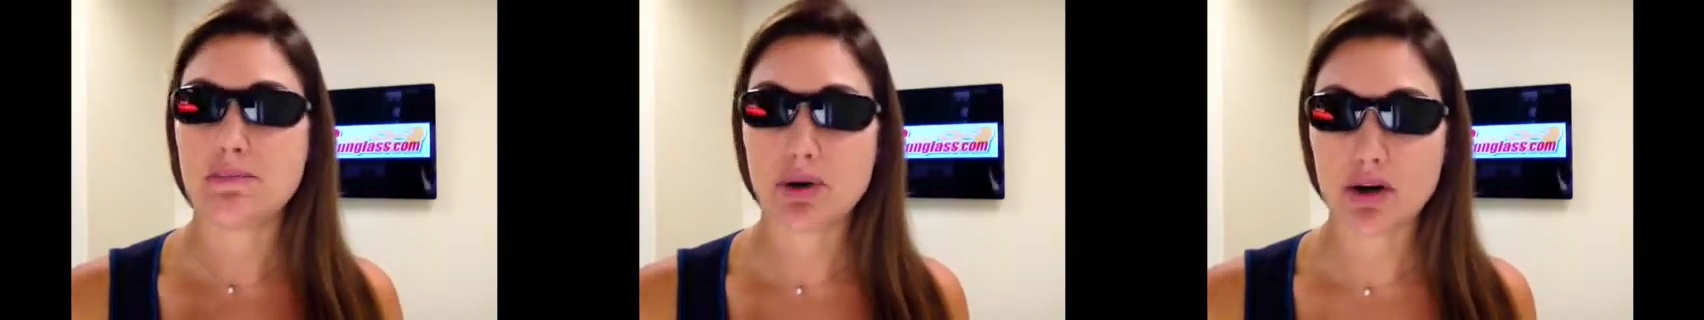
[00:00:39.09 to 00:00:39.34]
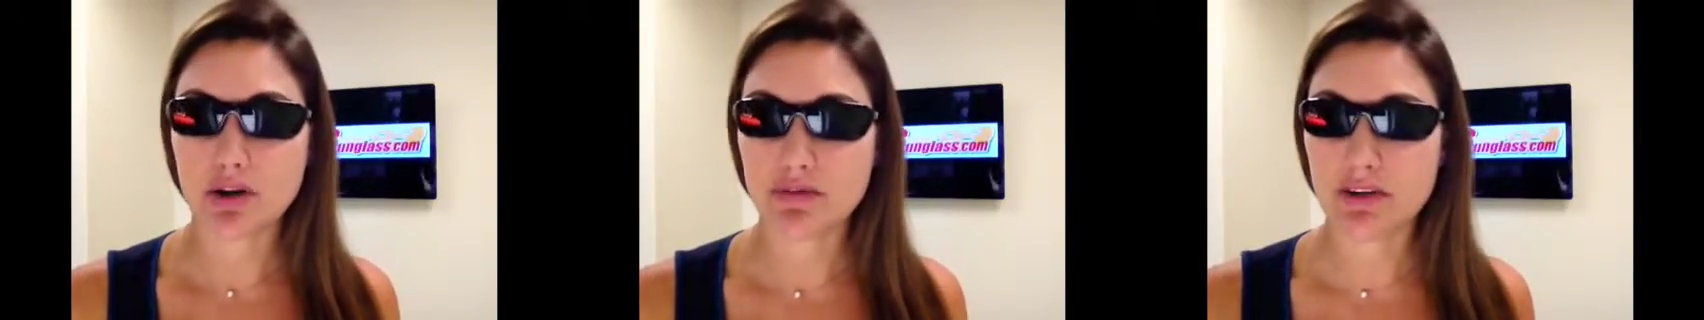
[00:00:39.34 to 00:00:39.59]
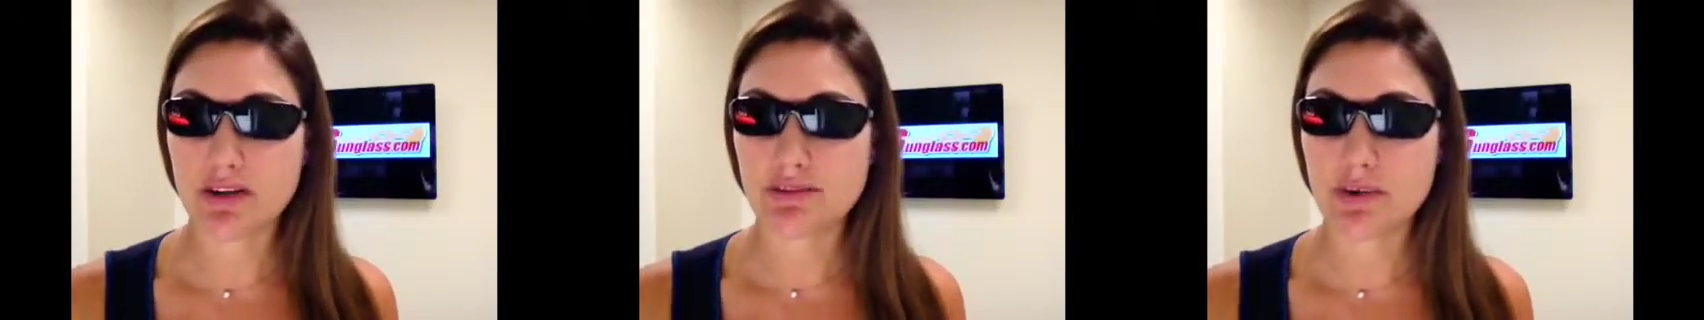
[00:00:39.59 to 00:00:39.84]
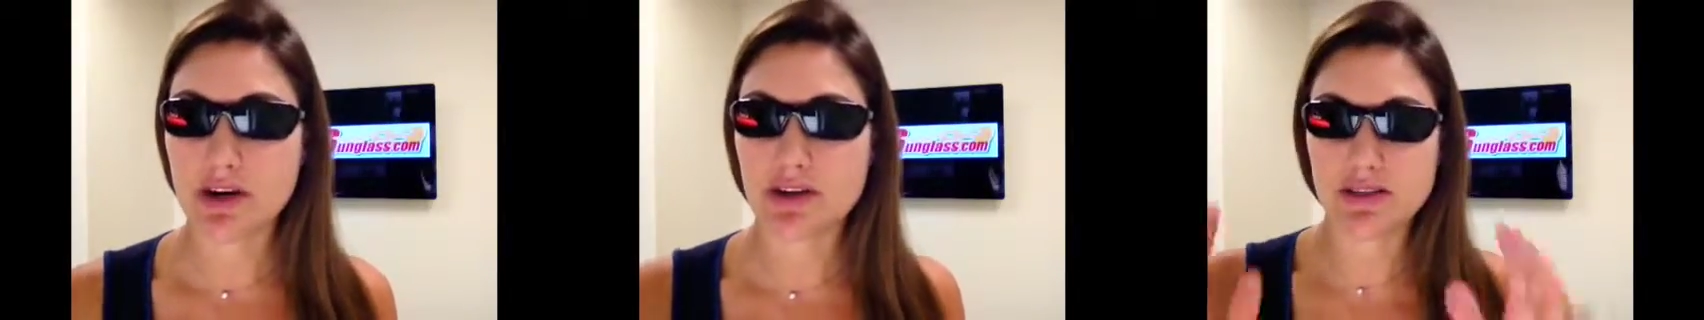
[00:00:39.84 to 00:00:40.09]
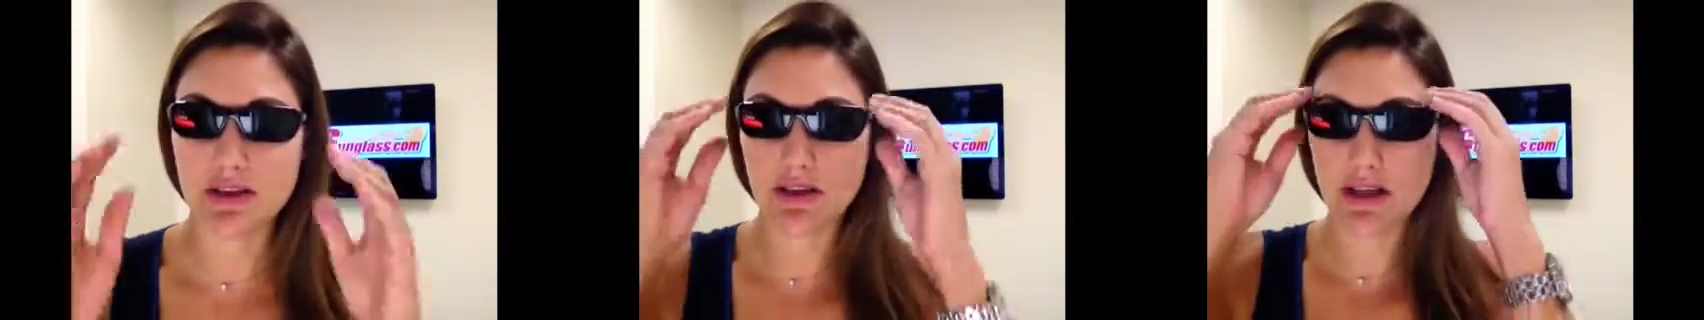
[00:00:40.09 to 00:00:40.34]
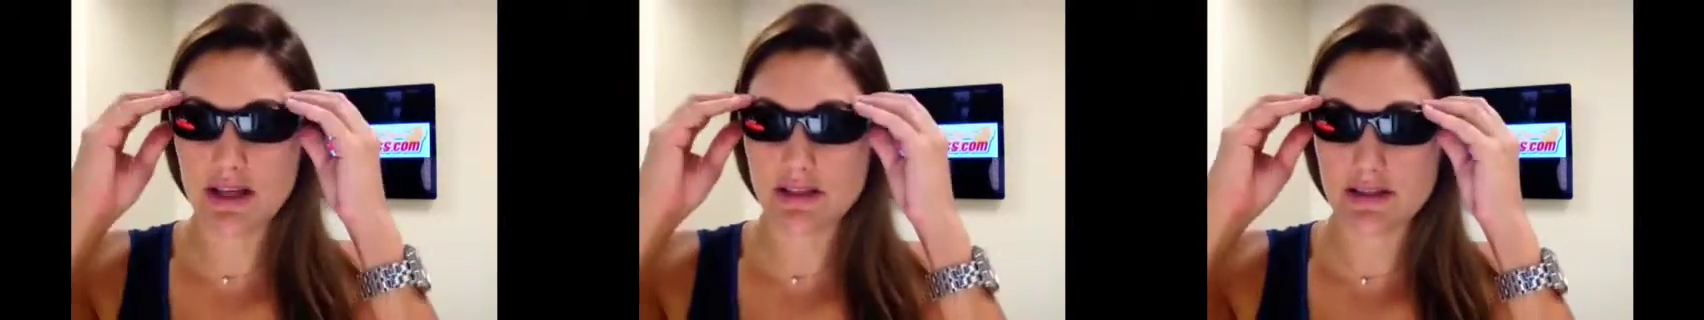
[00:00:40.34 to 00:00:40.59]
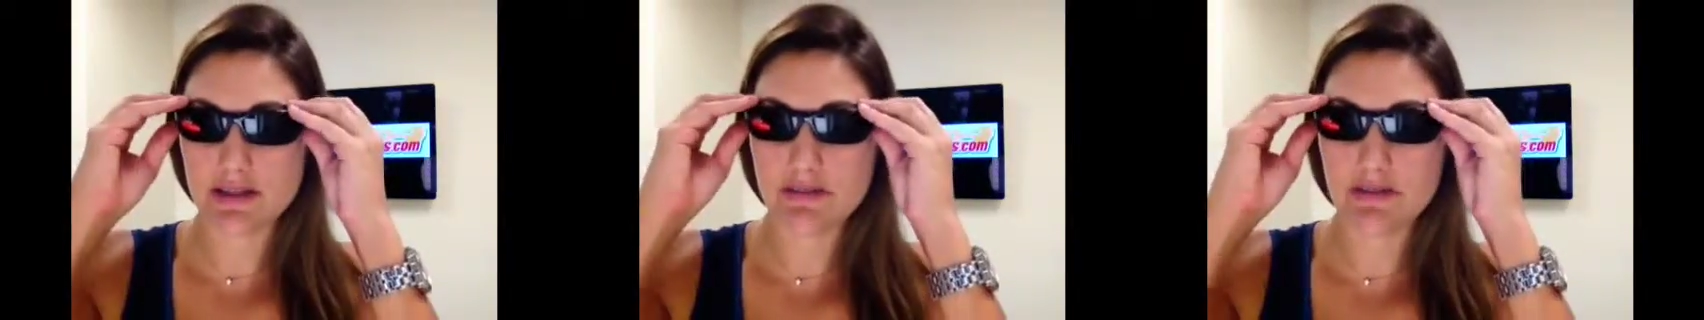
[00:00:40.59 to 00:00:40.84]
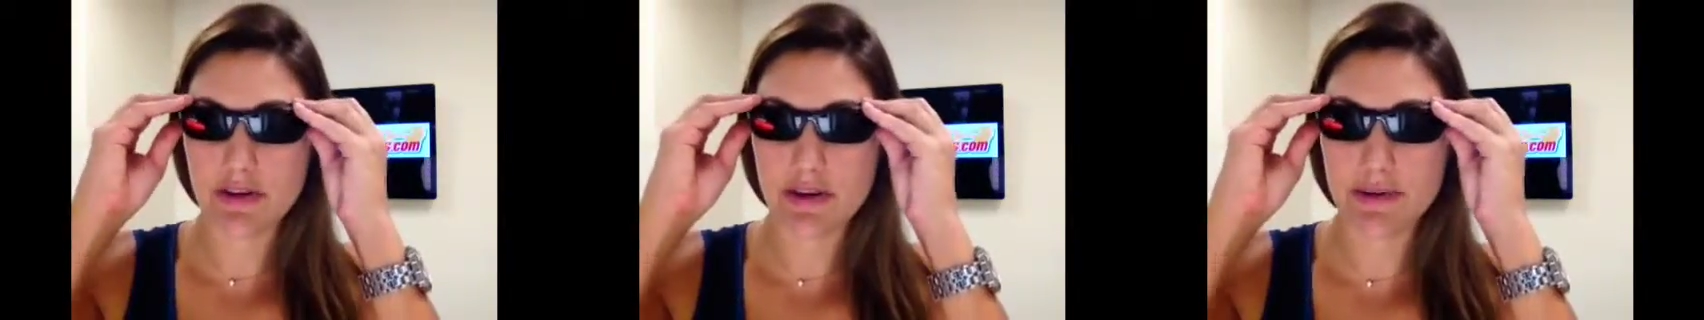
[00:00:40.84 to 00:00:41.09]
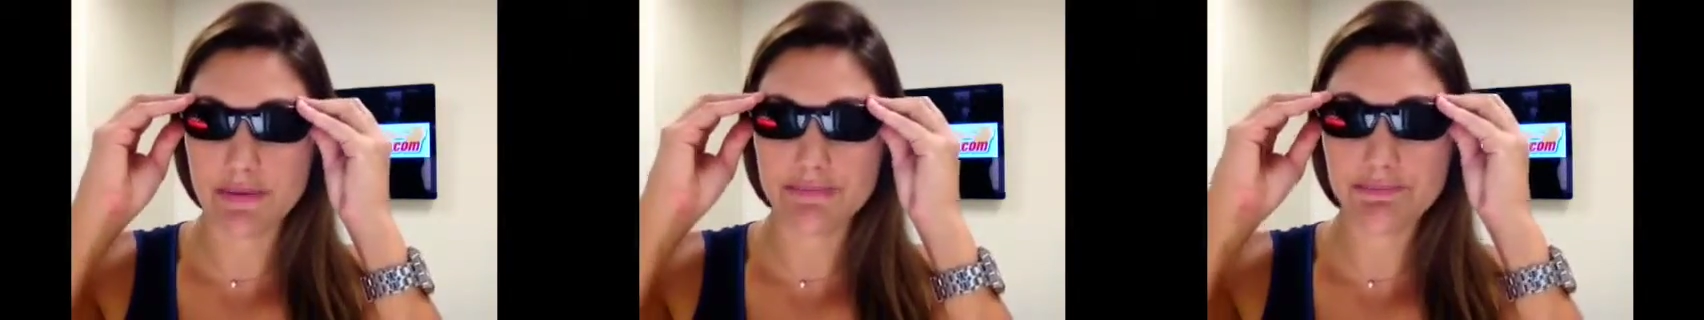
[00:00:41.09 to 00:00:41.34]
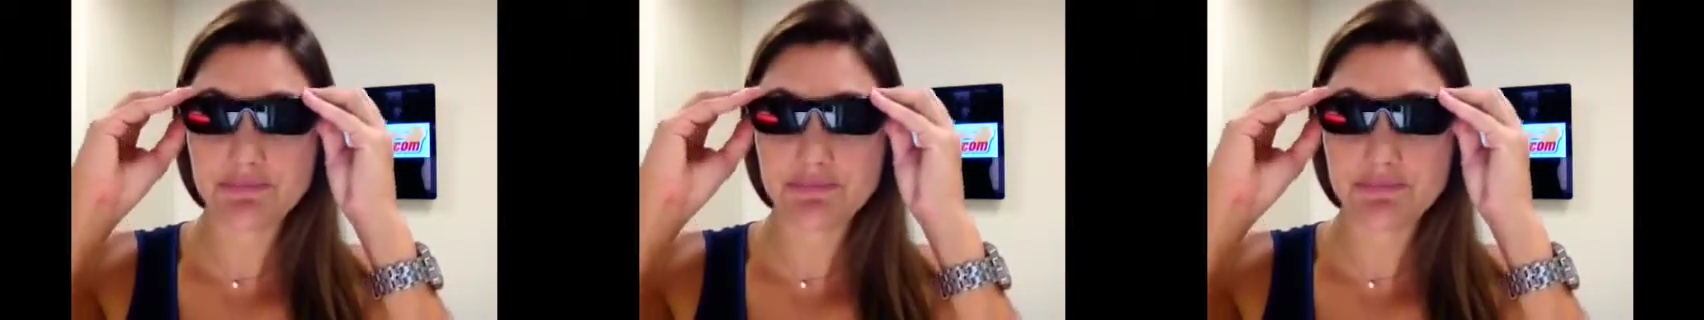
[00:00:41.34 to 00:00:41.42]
perfect pair of sunglasses for you